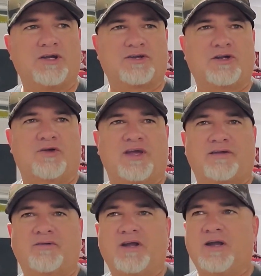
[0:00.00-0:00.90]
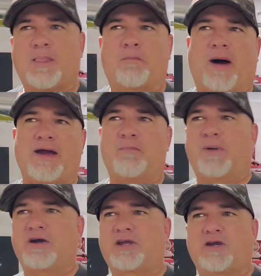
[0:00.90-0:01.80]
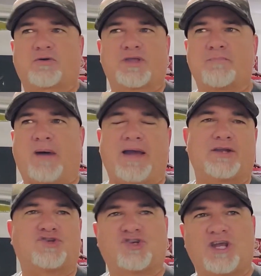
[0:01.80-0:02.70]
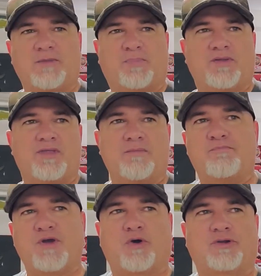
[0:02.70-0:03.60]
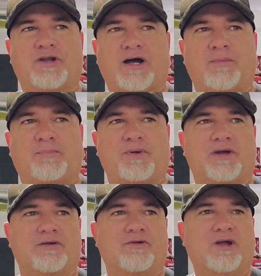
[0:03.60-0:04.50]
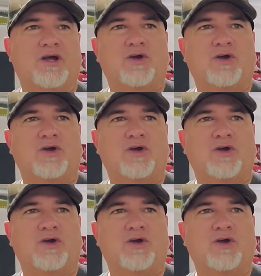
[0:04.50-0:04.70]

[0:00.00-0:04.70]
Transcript: They buy a buggy or they buy a Jeep and they build it up and